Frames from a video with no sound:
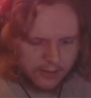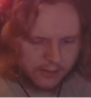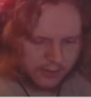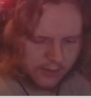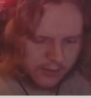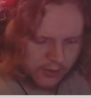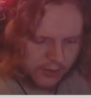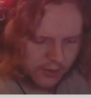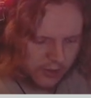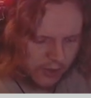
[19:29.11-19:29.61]

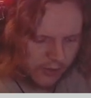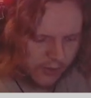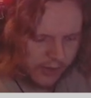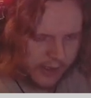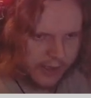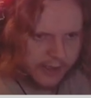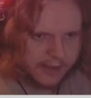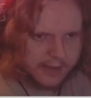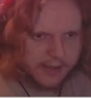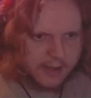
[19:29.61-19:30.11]
to show
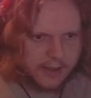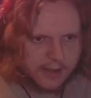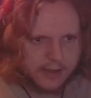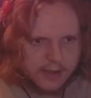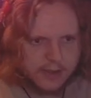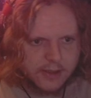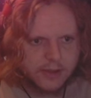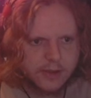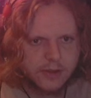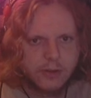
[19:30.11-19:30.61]
that it's
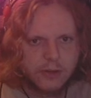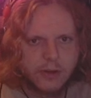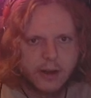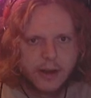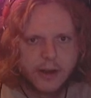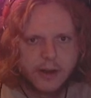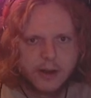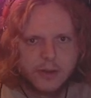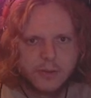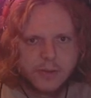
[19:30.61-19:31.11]
these two
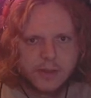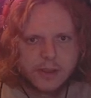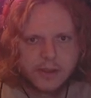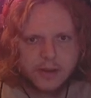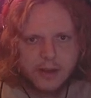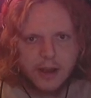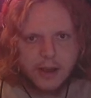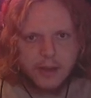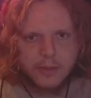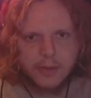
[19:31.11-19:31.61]
items in
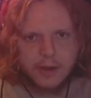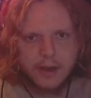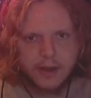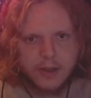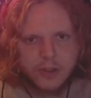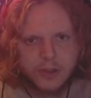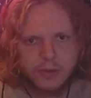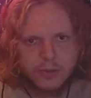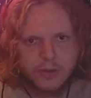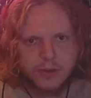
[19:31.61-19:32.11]

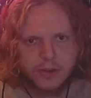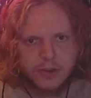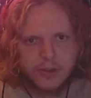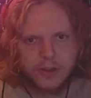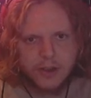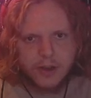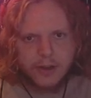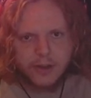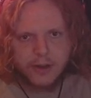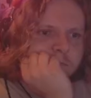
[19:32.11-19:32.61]
combination with each
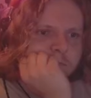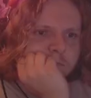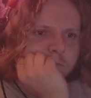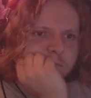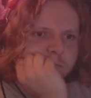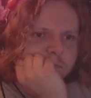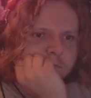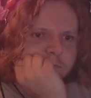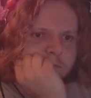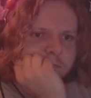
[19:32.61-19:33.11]
other.
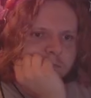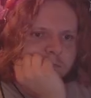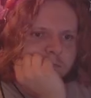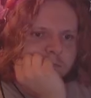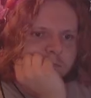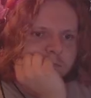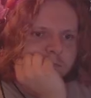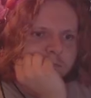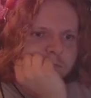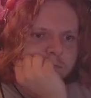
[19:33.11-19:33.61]

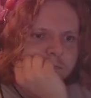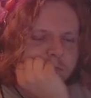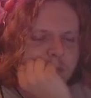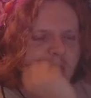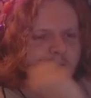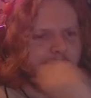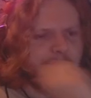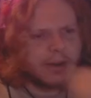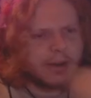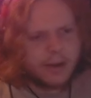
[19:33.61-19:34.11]

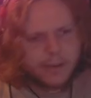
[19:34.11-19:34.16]
You know what?